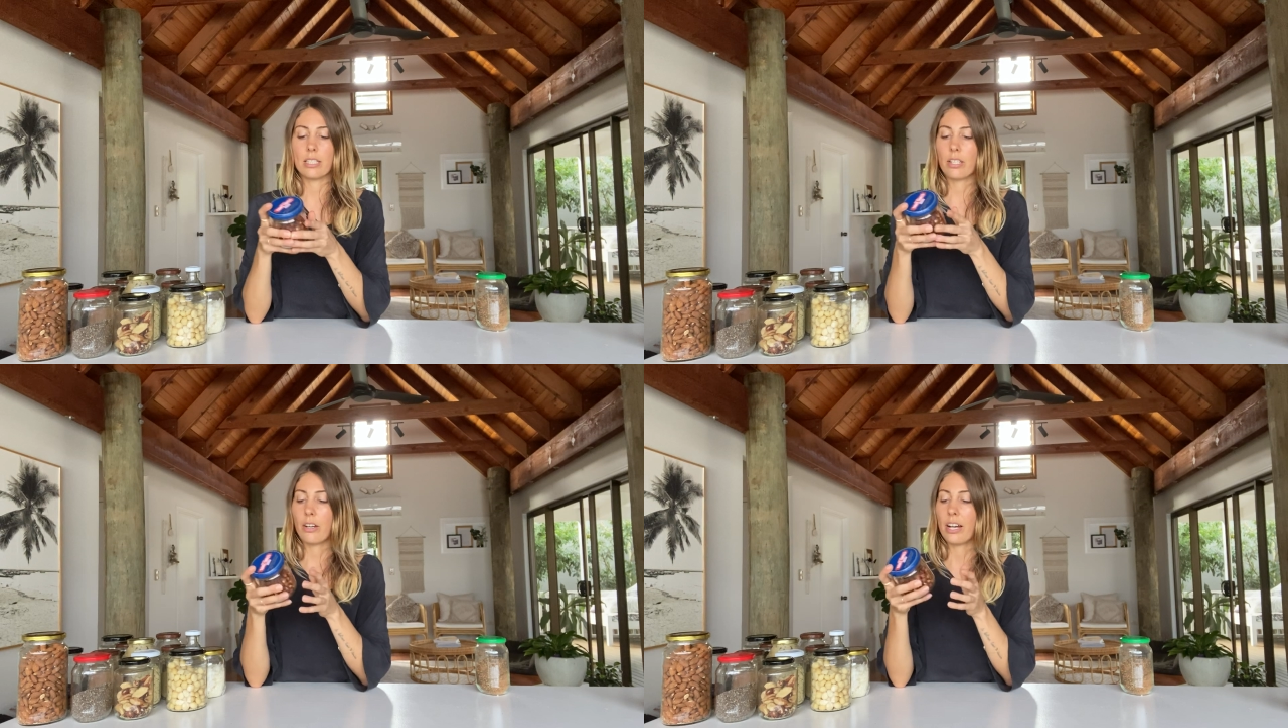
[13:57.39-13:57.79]

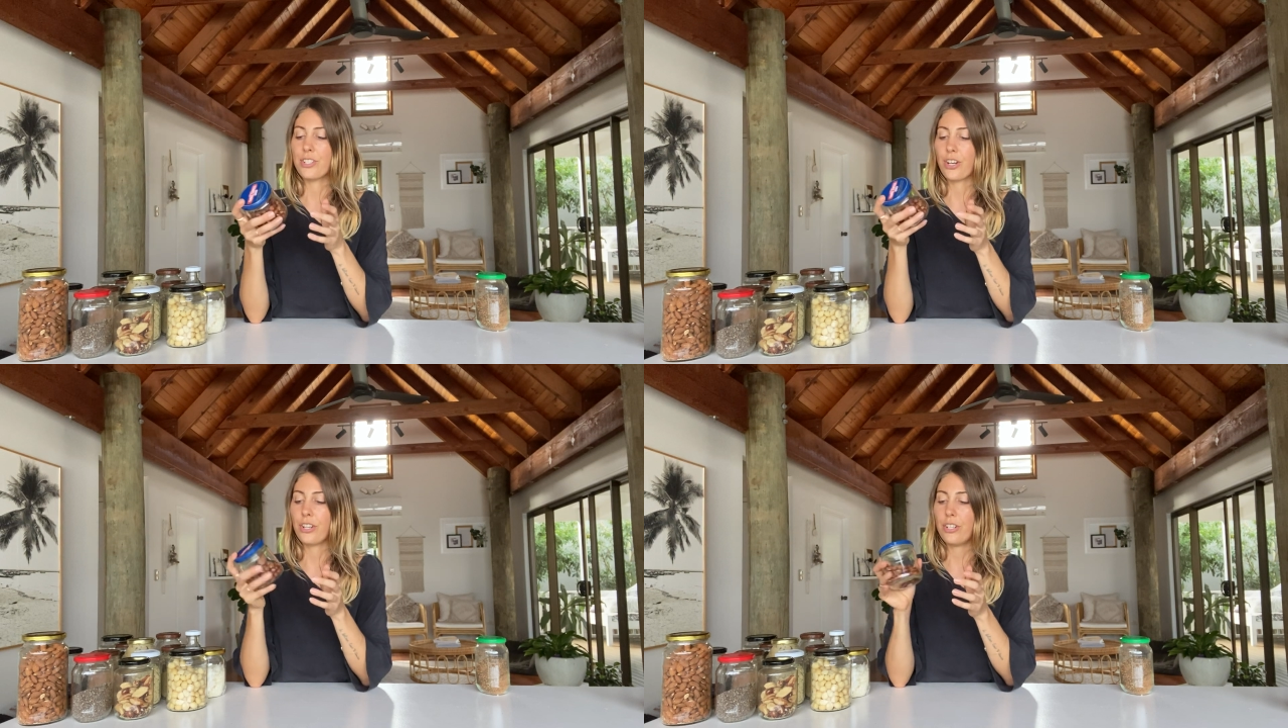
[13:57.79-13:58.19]
So I
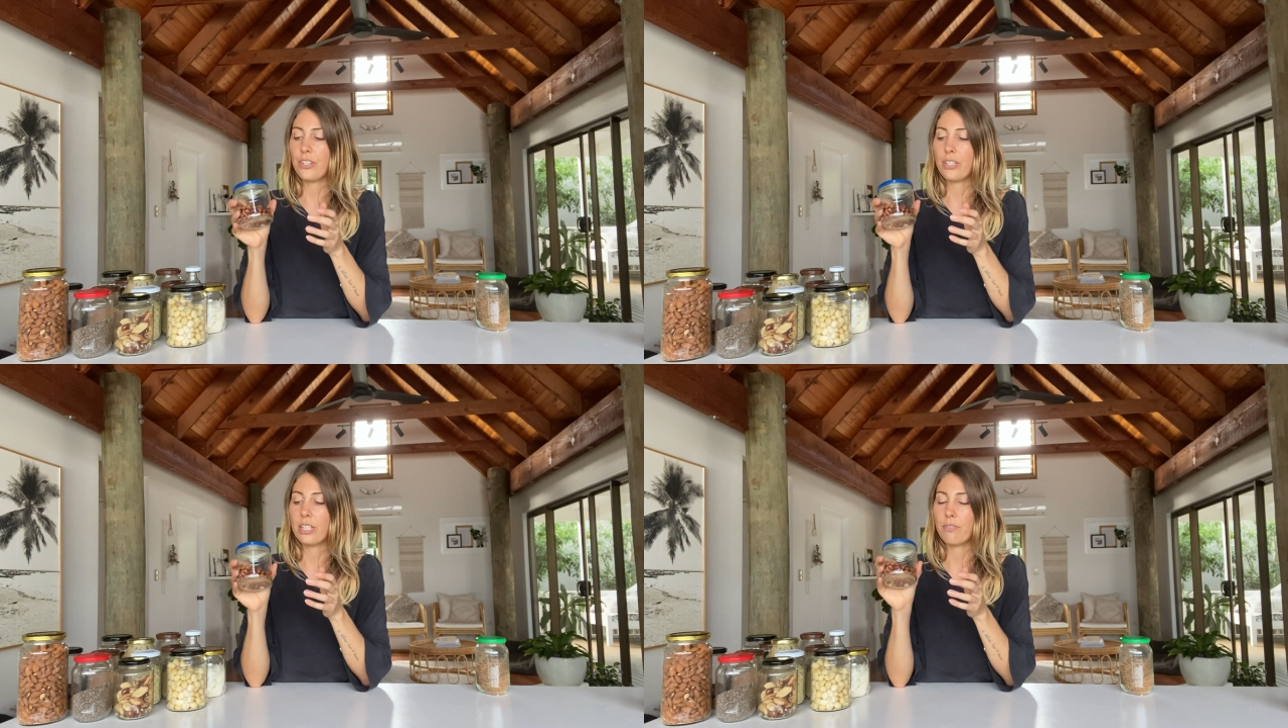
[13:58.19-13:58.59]
don't
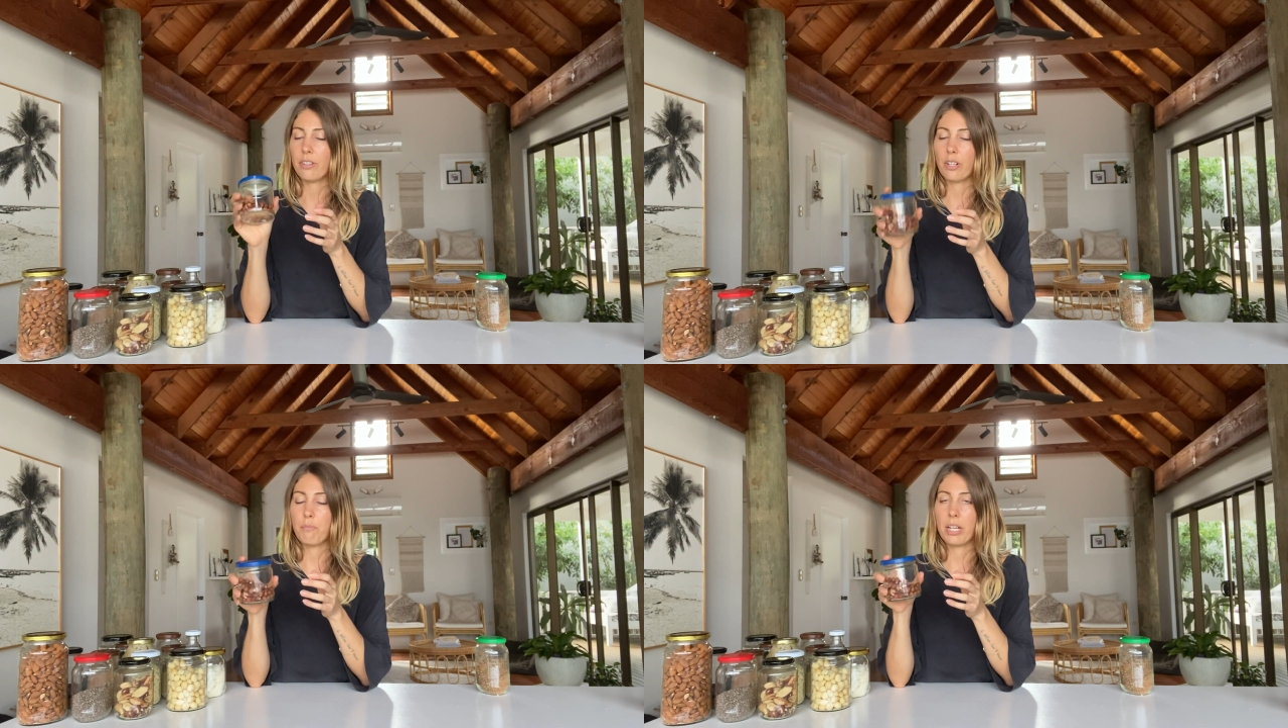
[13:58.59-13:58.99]
use these
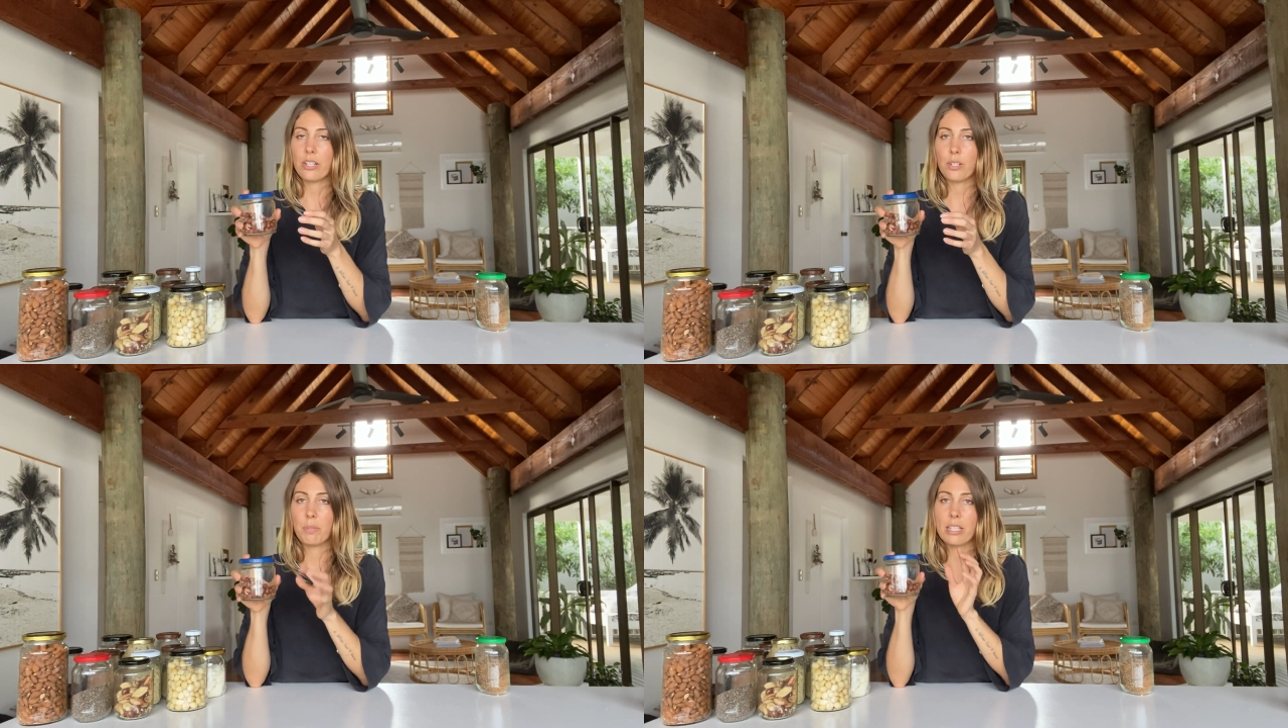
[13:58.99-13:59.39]
very
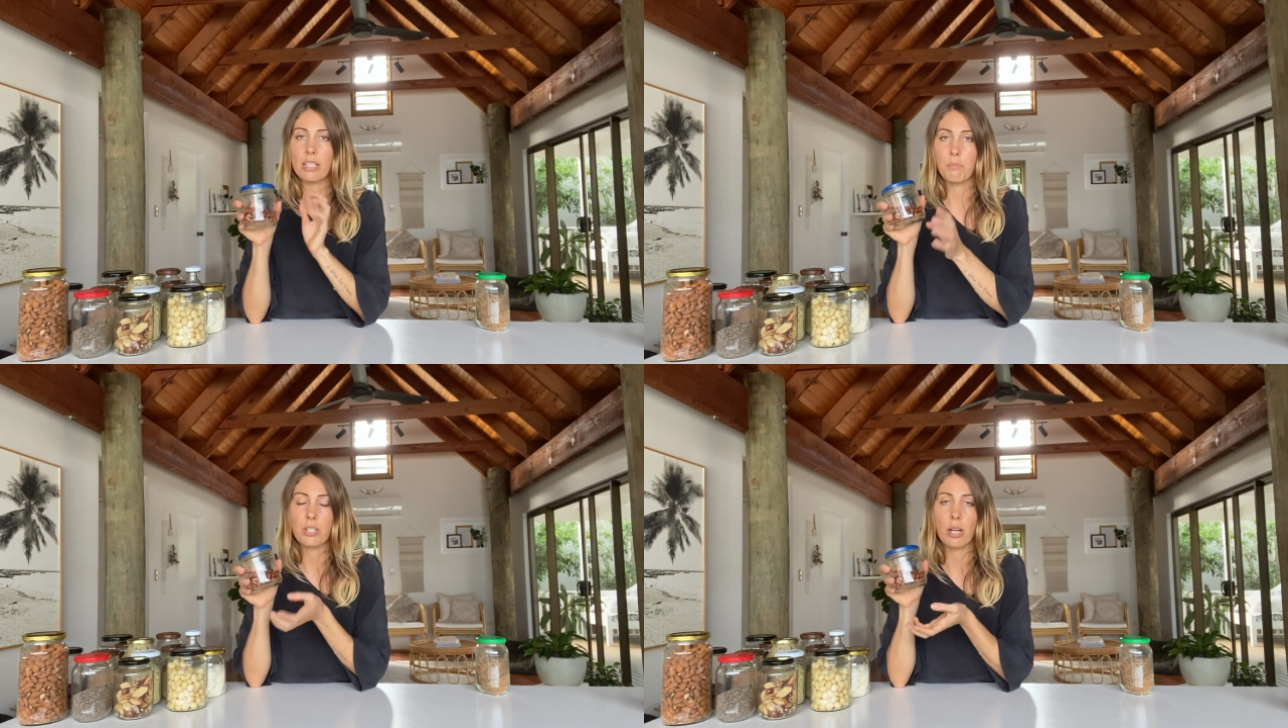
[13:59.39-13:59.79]
much, but
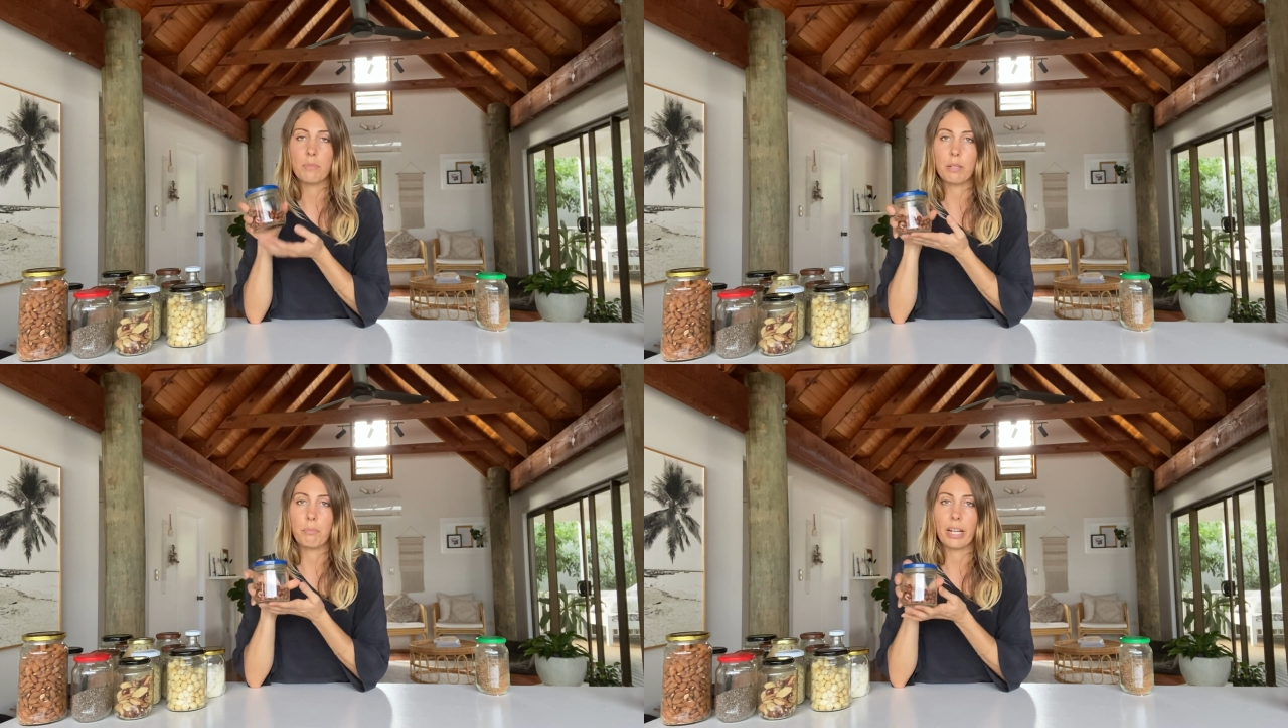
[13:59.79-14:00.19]

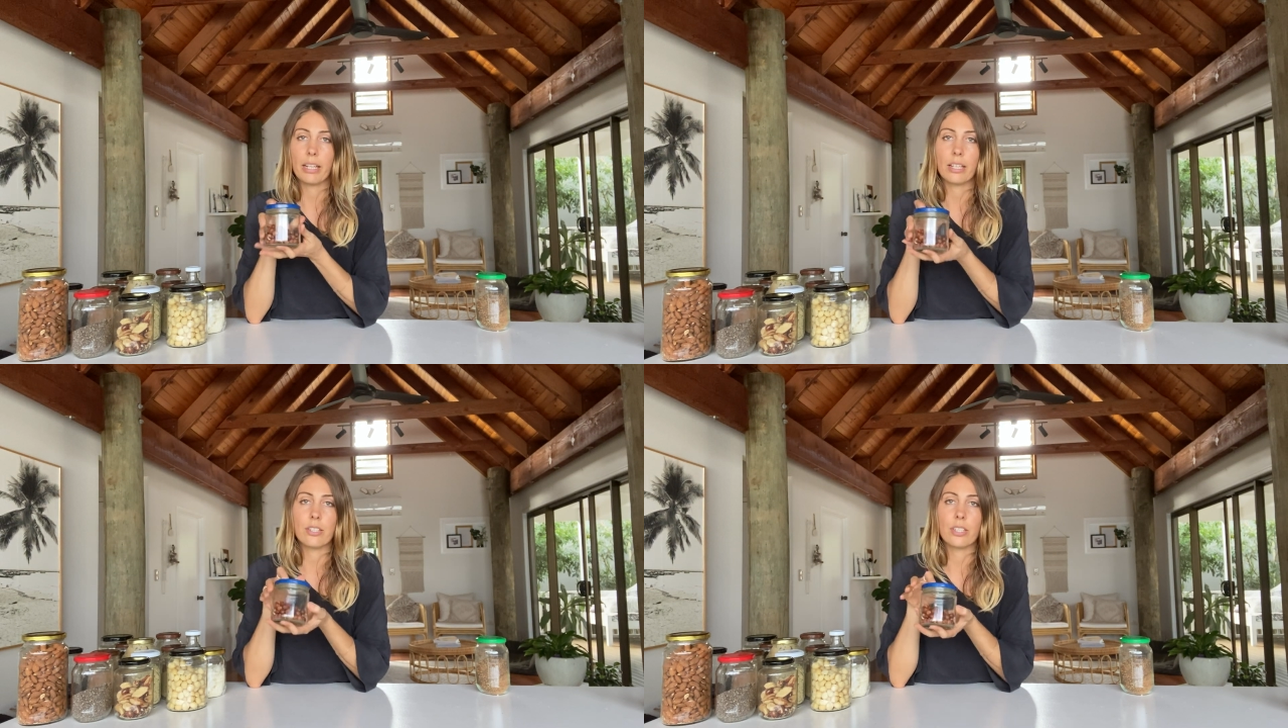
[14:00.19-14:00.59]
sometimes in baking.